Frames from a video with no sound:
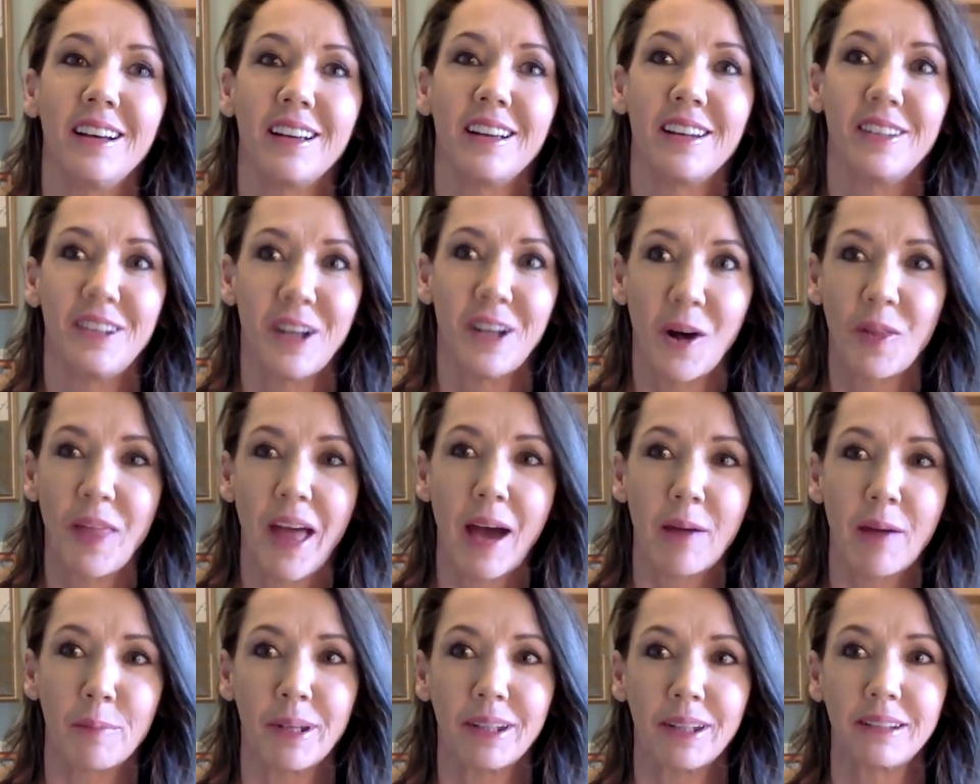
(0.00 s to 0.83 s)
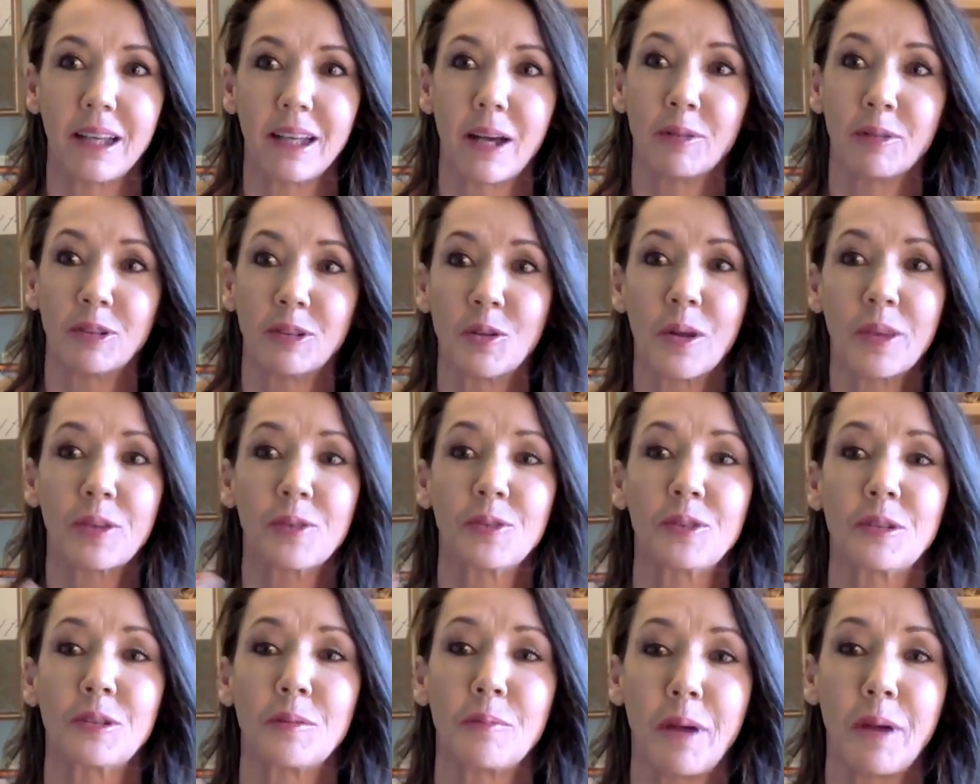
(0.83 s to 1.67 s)
know that. But as I was going
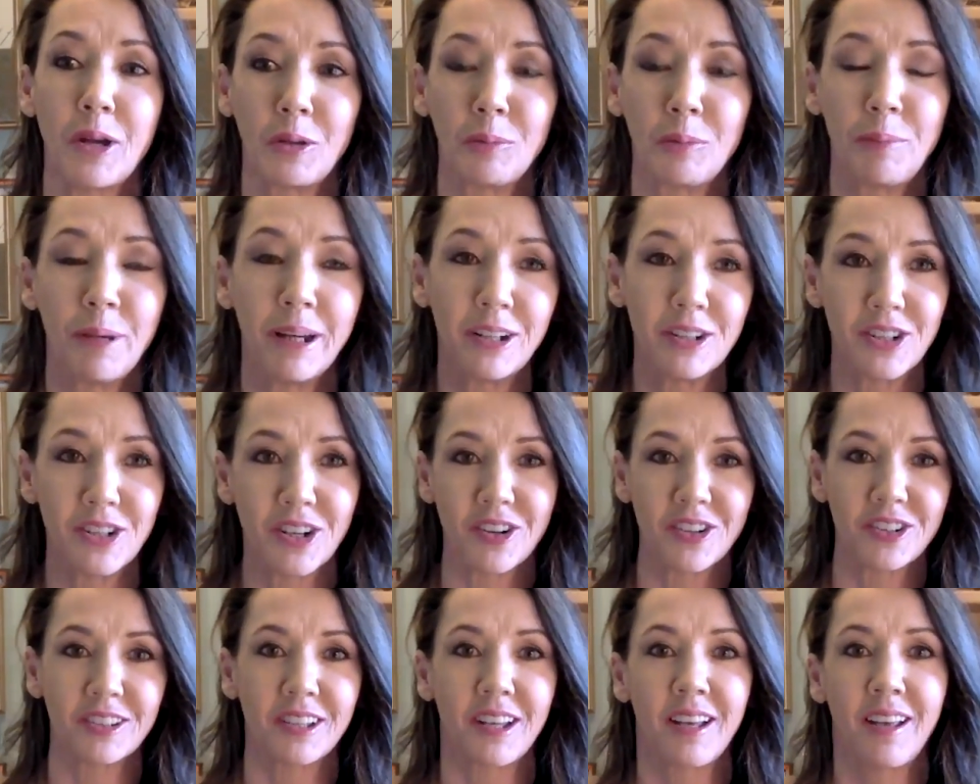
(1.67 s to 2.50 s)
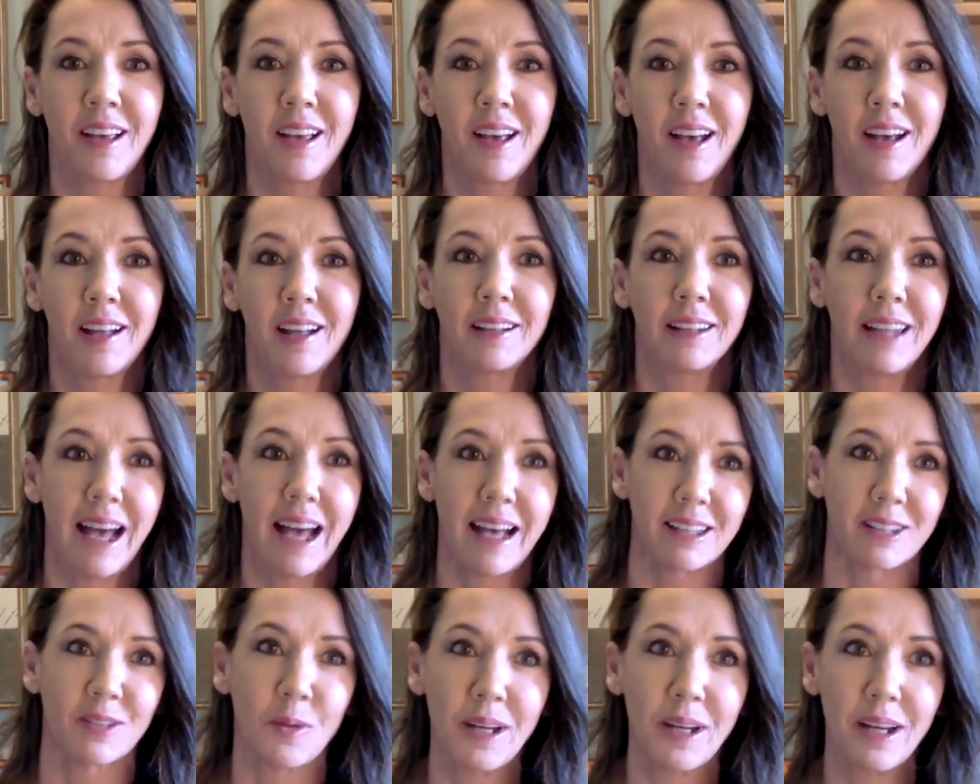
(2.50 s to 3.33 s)
through some of my old pictures
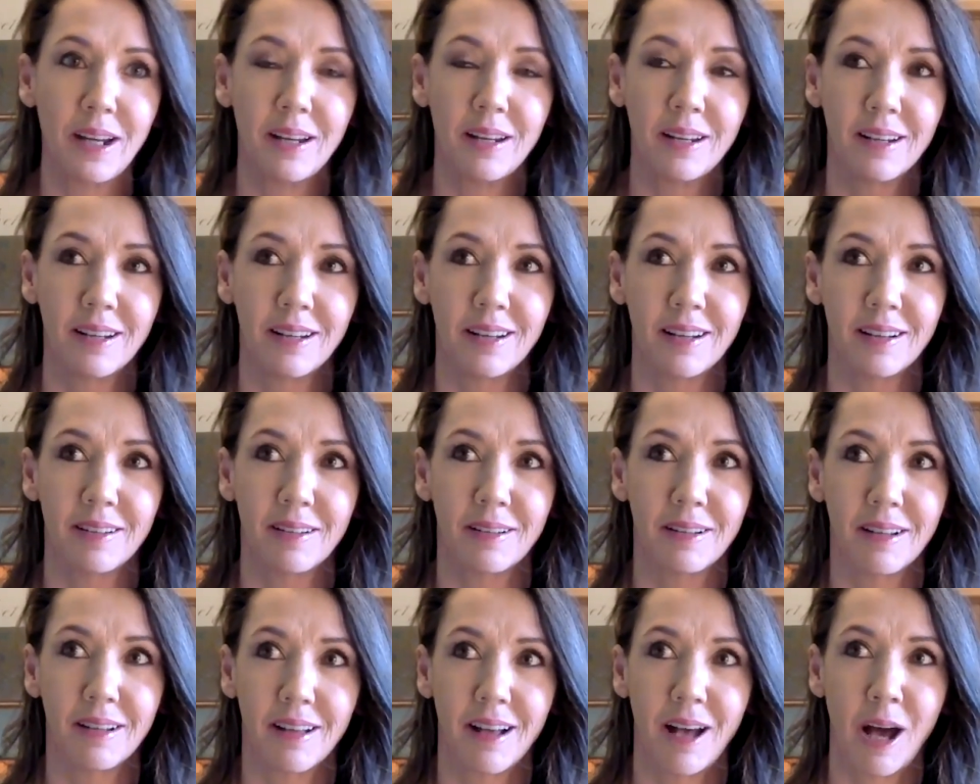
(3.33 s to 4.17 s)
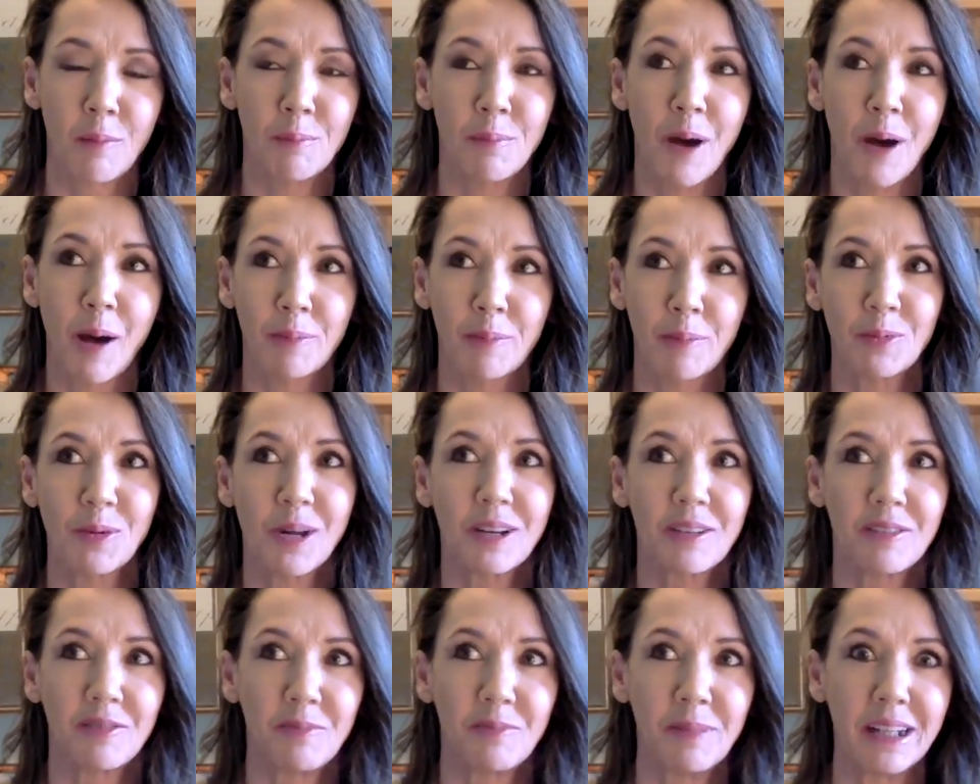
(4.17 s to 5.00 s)
last week, up popped
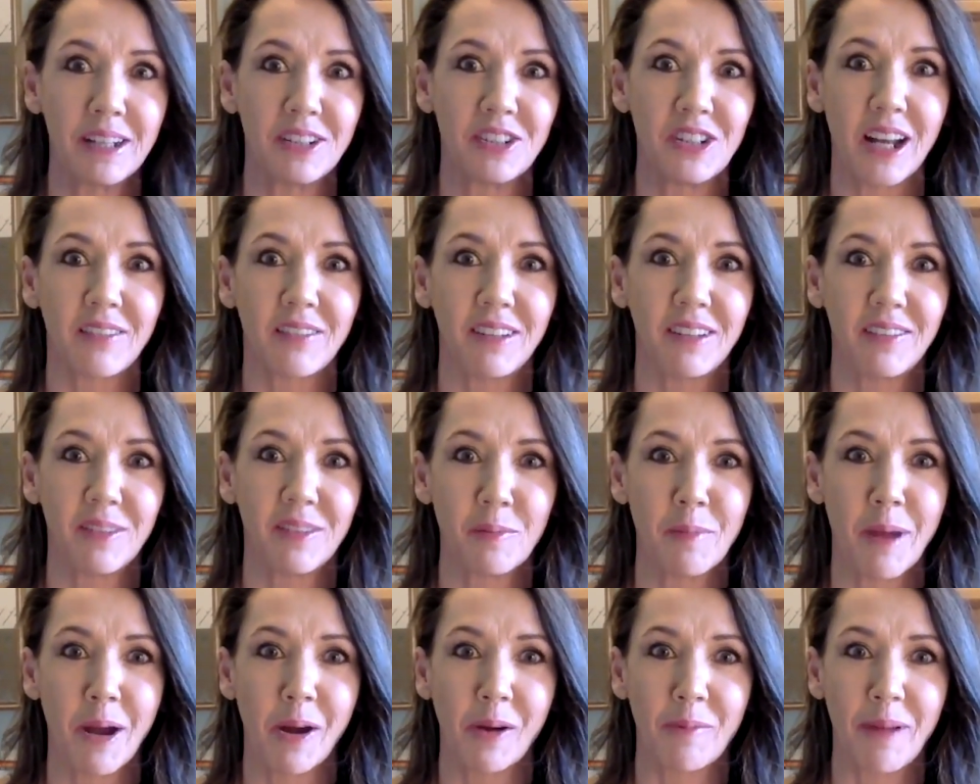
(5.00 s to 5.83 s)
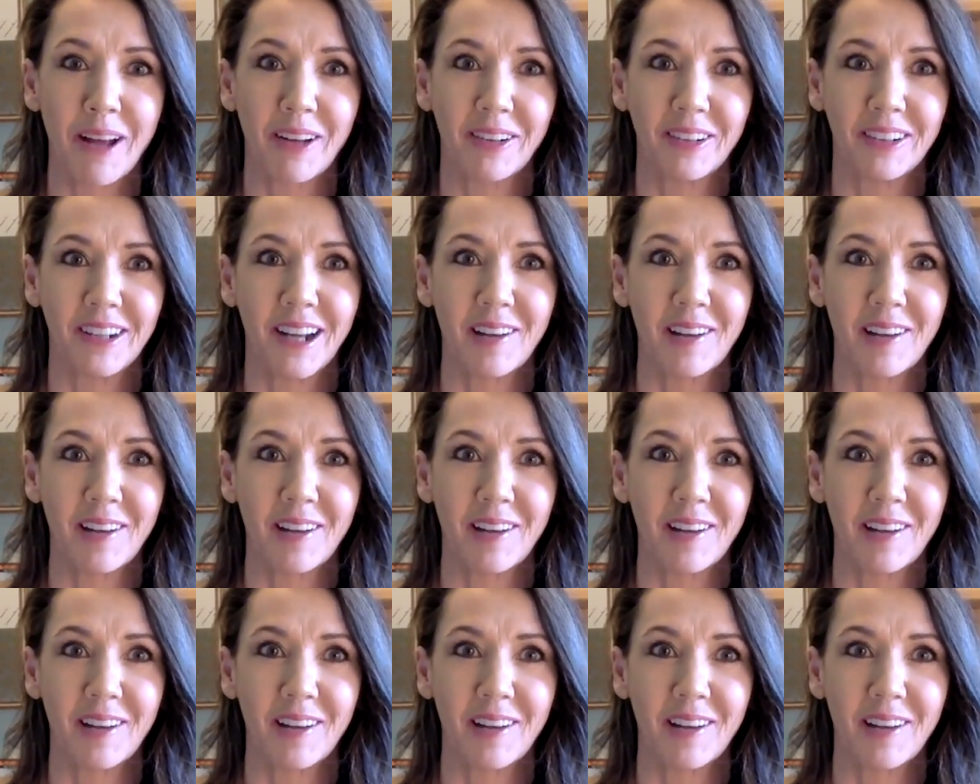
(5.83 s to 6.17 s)
one of me and Genevieve at Mower Mountain.